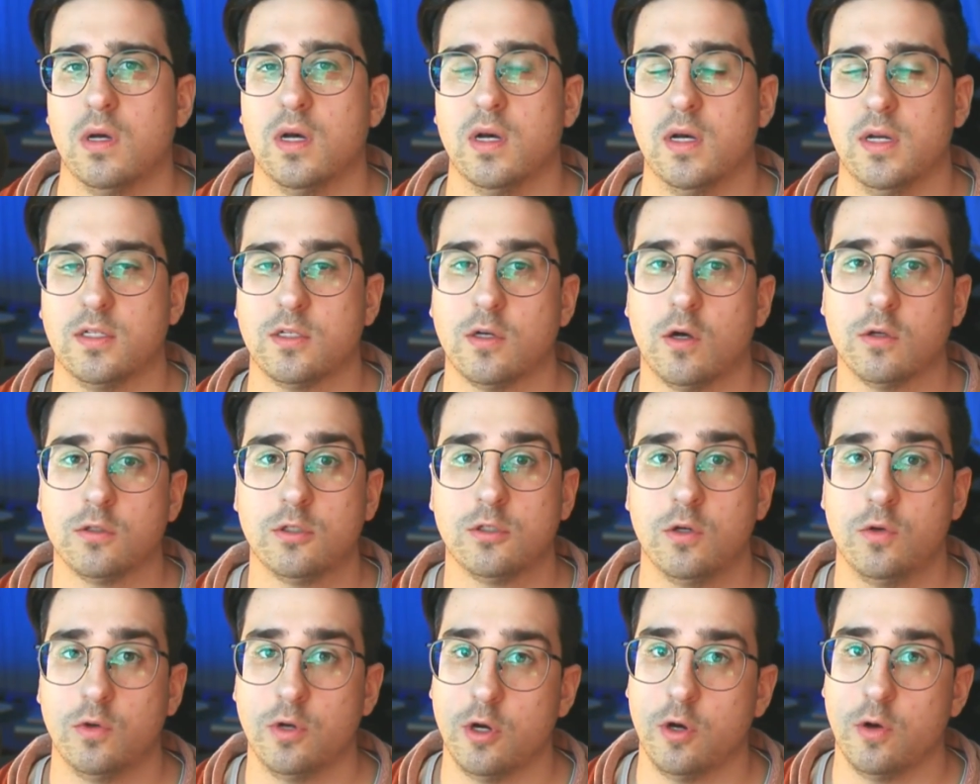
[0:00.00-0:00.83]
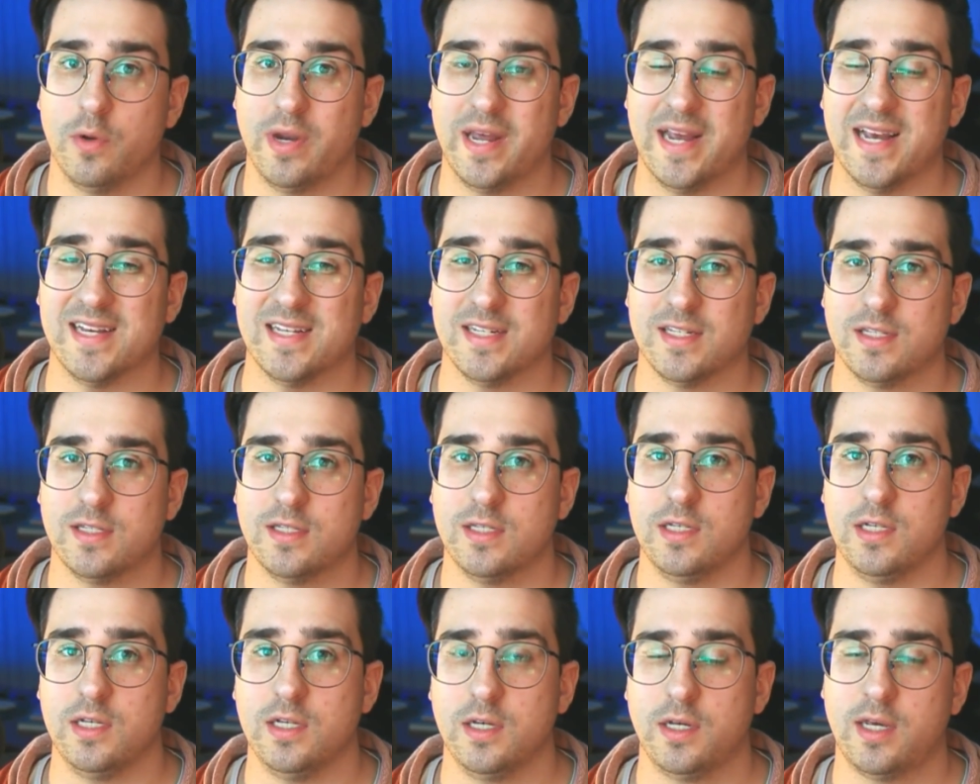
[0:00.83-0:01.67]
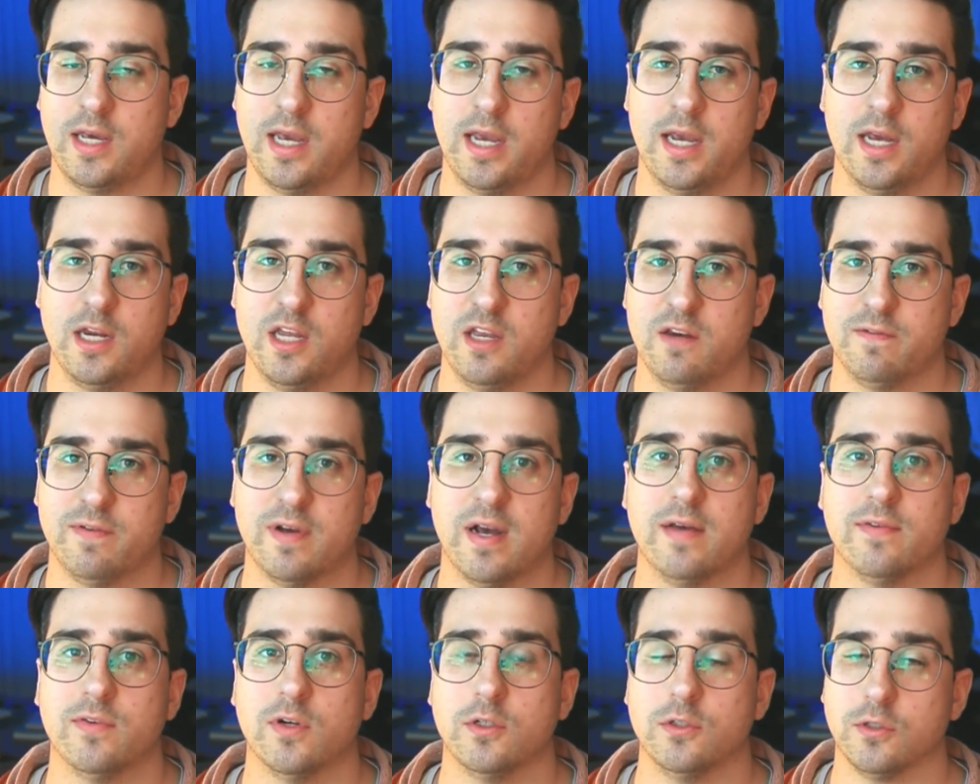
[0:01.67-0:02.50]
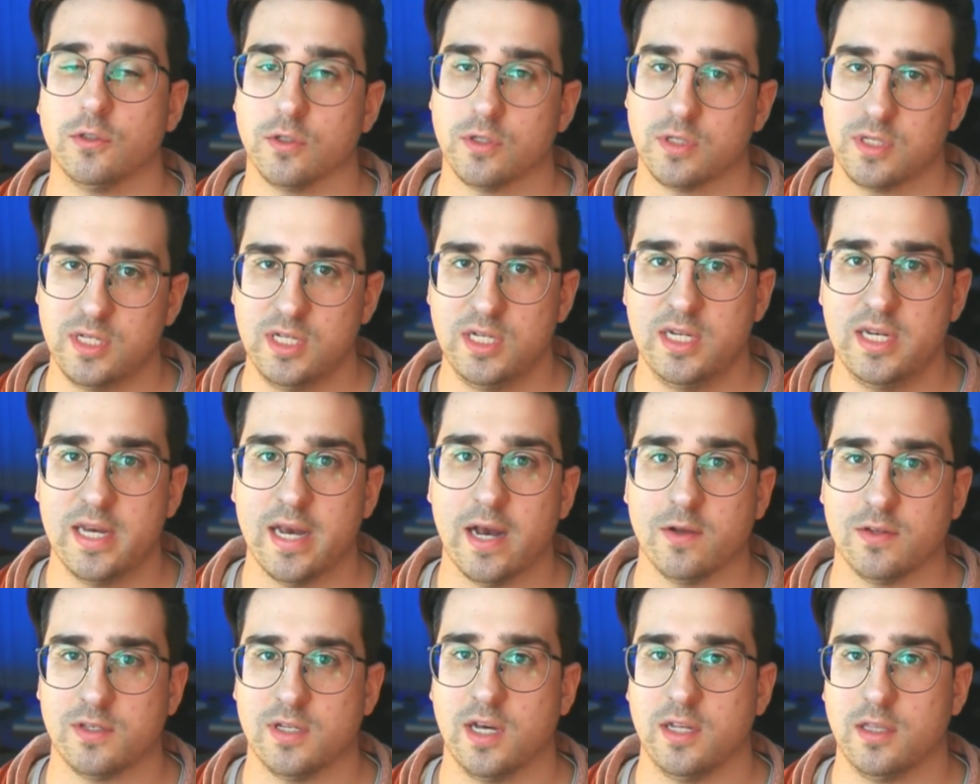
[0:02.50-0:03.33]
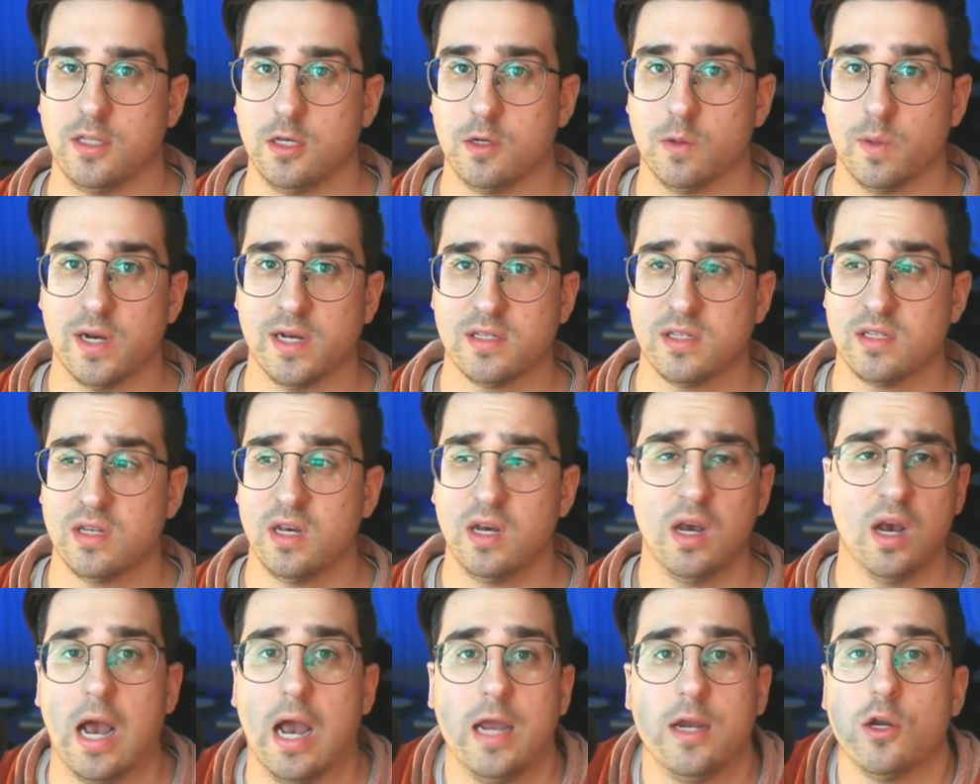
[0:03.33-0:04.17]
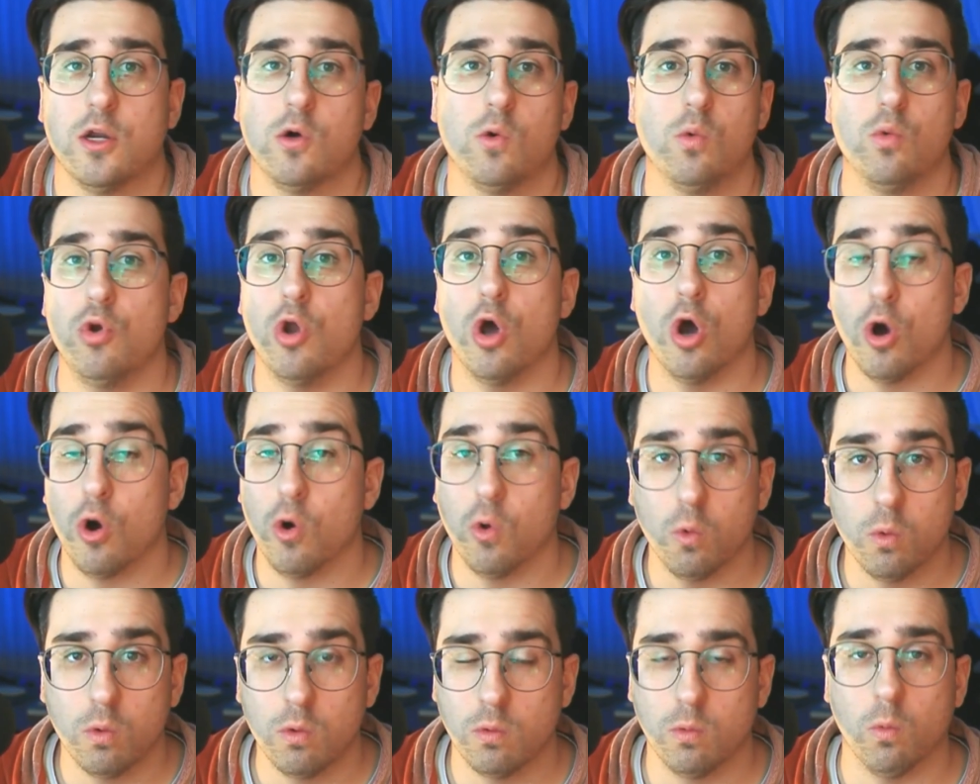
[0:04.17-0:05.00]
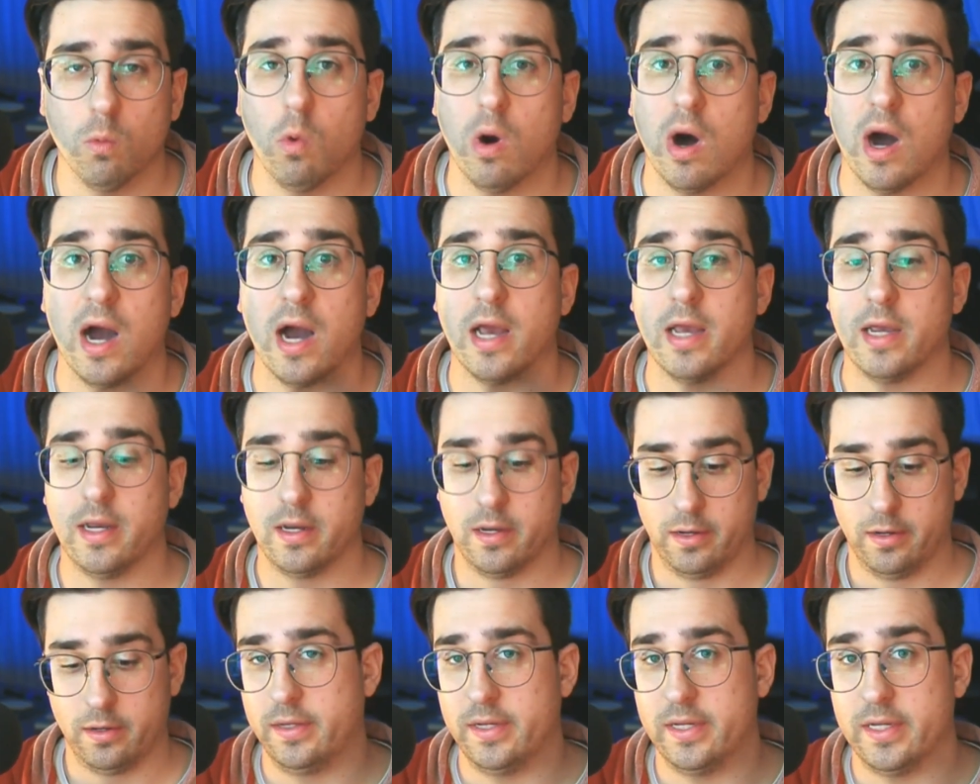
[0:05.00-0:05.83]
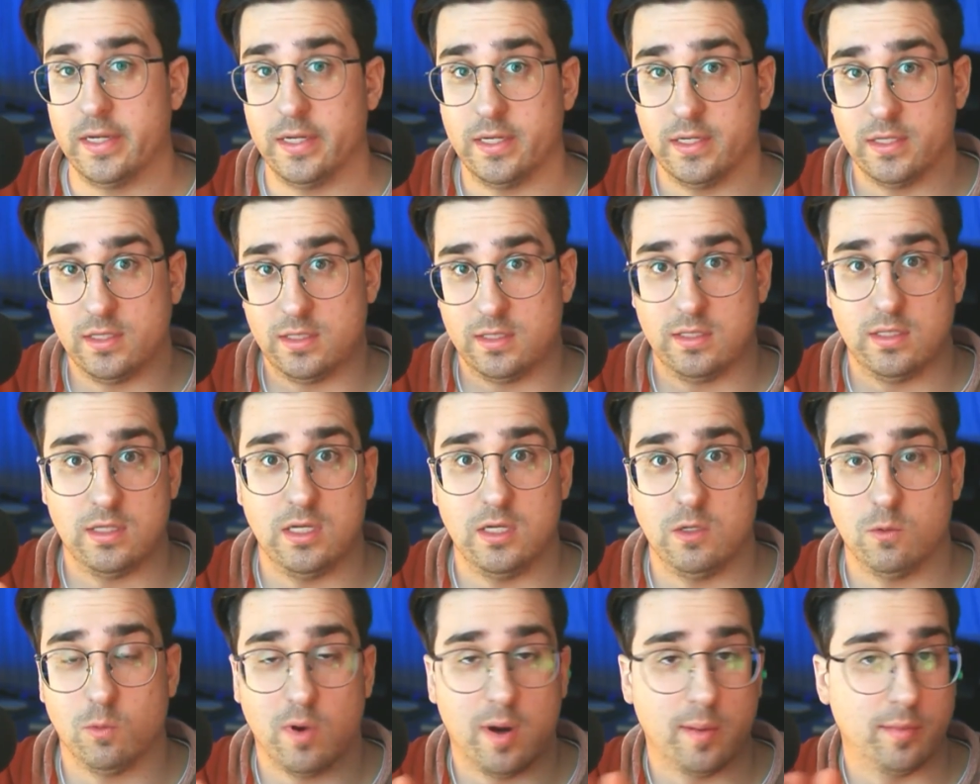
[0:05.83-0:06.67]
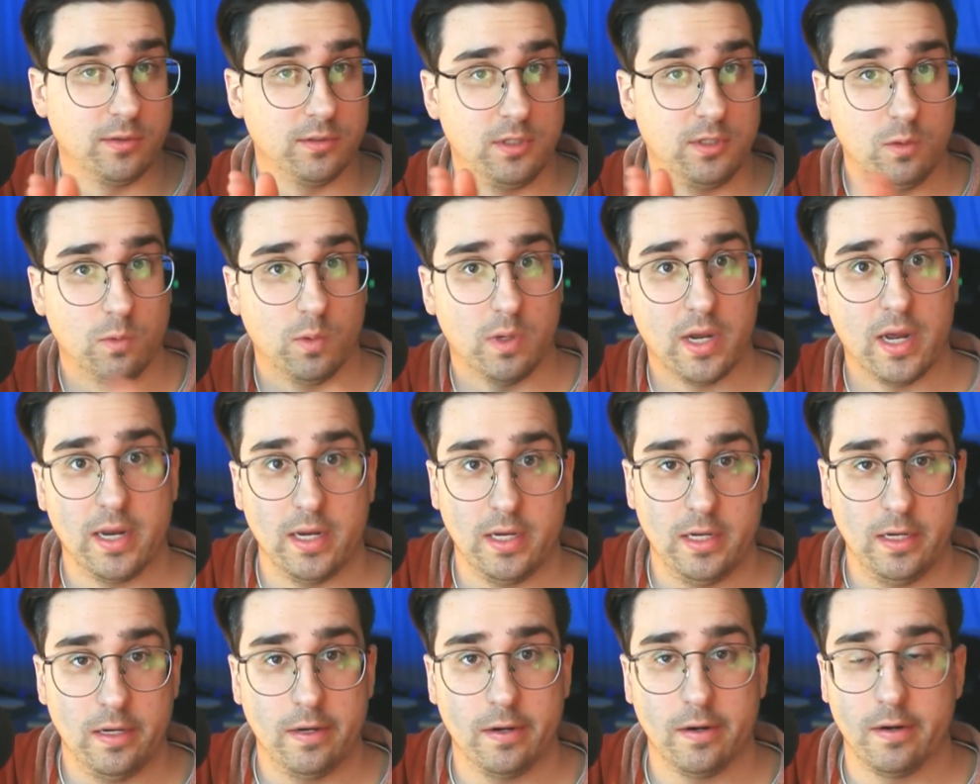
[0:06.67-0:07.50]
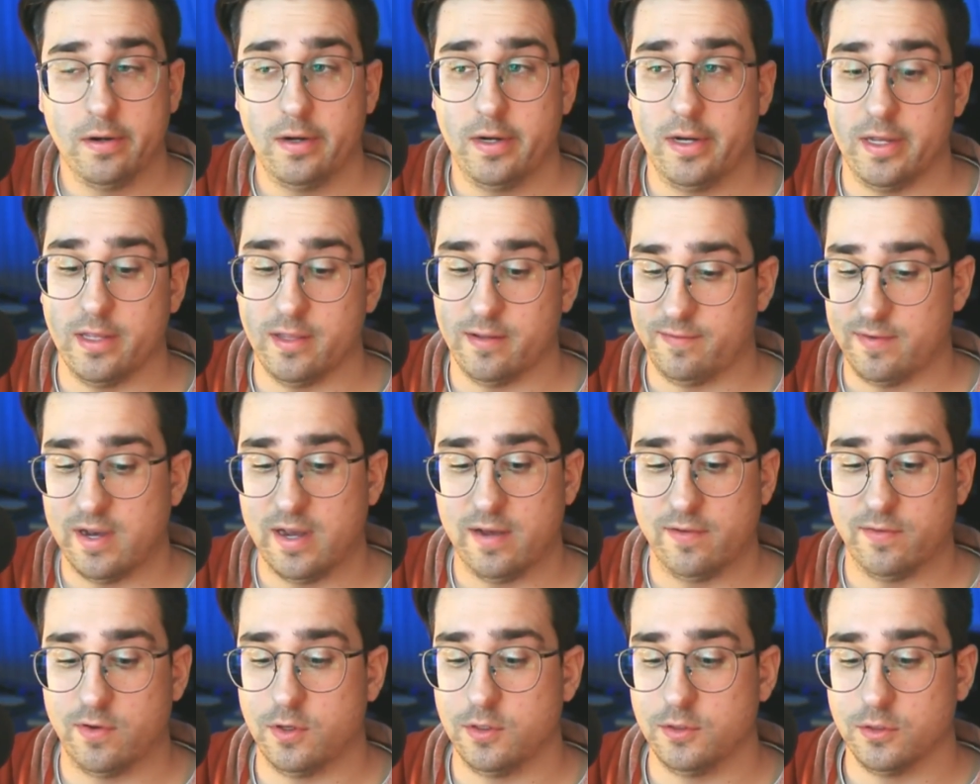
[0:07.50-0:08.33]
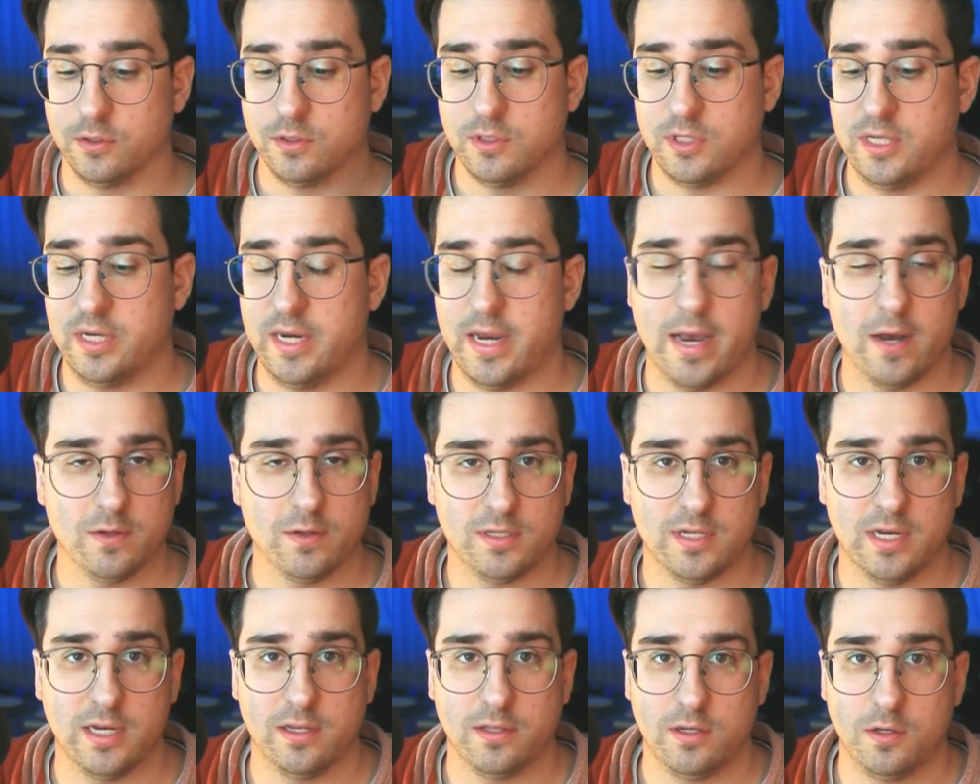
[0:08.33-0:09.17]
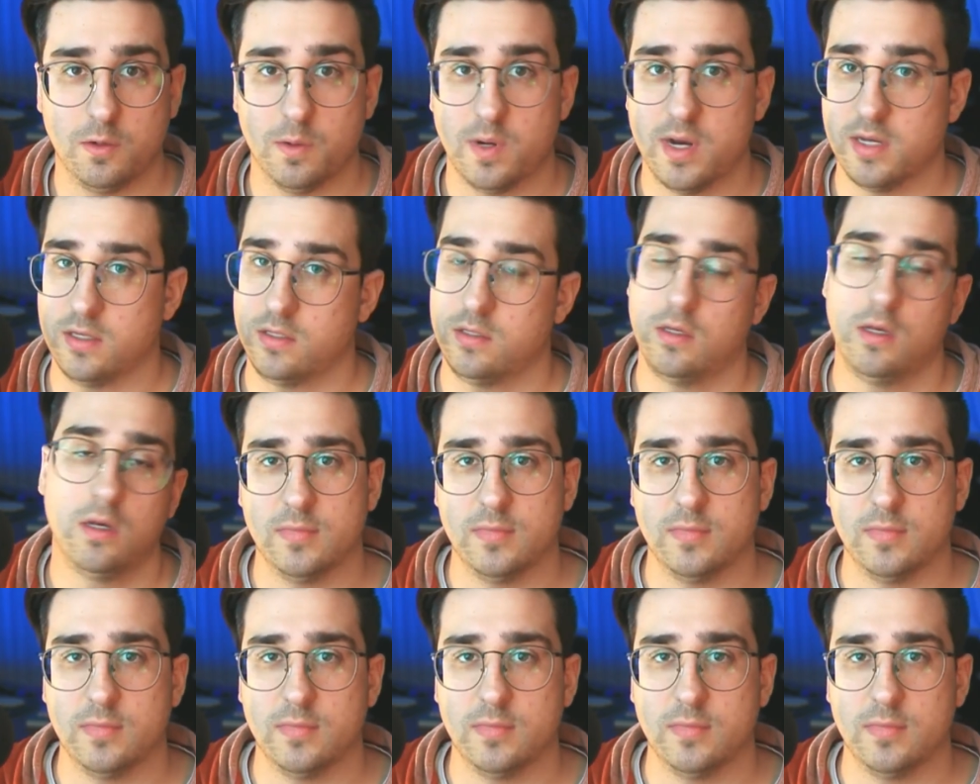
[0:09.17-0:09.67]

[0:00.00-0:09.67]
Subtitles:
It's also known as the Canon 500D outside the US. I don't know why it is the Rebel T1i here and the 500D outside of the US.